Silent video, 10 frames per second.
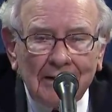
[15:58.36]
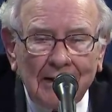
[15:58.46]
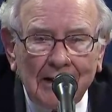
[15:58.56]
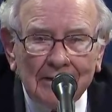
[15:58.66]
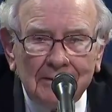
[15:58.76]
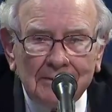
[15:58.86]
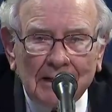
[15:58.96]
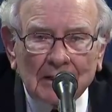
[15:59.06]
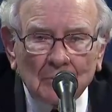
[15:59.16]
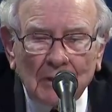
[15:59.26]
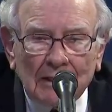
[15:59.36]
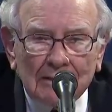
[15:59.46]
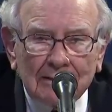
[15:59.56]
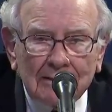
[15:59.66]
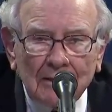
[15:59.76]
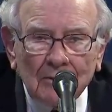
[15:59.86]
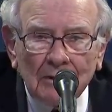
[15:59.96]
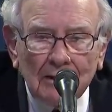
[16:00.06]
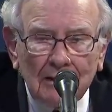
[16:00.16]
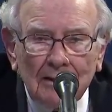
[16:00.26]
had taken place. So
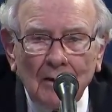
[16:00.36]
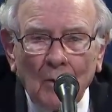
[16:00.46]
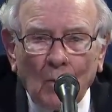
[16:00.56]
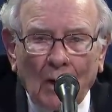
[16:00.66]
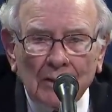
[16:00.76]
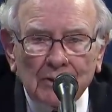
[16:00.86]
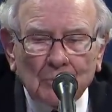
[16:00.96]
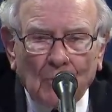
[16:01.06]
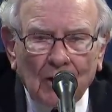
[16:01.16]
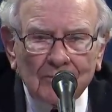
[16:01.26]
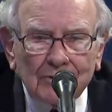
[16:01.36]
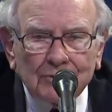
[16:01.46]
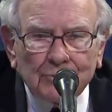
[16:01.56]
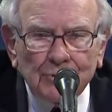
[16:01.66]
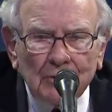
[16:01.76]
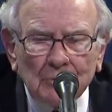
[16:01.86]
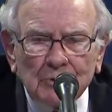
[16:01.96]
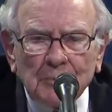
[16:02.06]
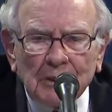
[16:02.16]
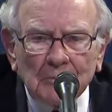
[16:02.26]
while this marvelous dream
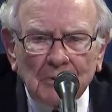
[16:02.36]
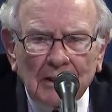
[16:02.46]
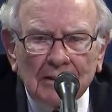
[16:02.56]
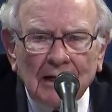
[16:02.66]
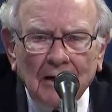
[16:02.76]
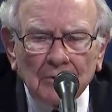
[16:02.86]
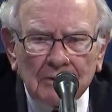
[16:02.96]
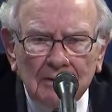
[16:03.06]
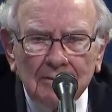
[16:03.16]
was being played out,